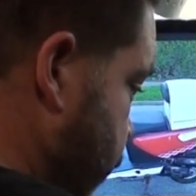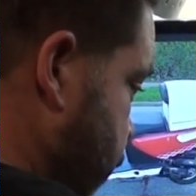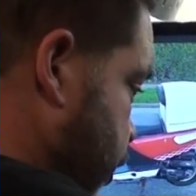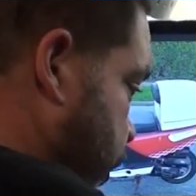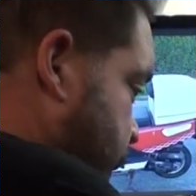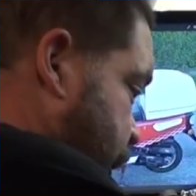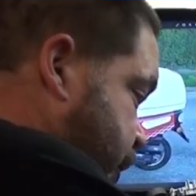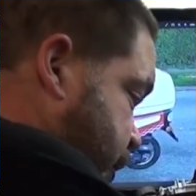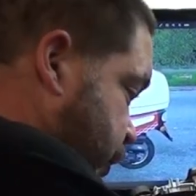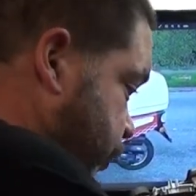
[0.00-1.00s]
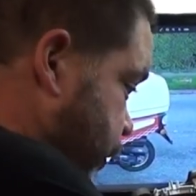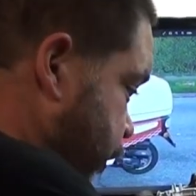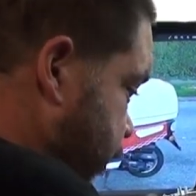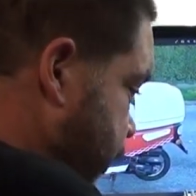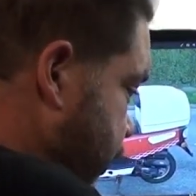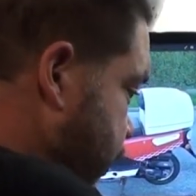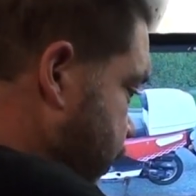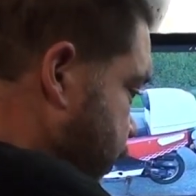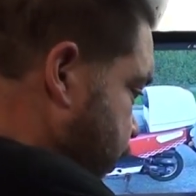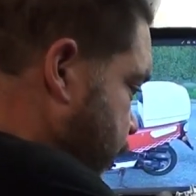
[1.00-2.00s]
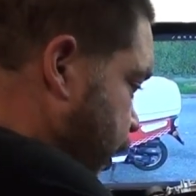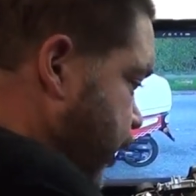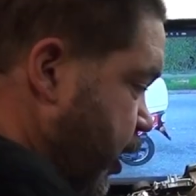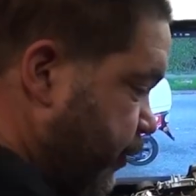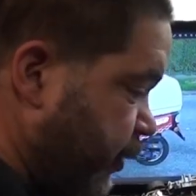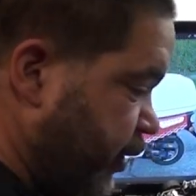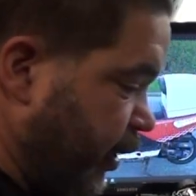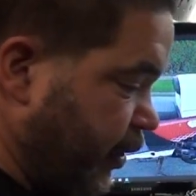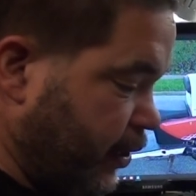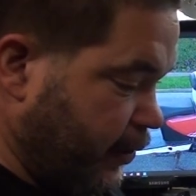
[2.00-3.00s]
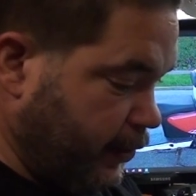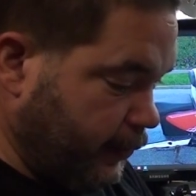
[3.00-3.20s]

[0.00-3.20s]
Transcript: on the top here, so I can't resist.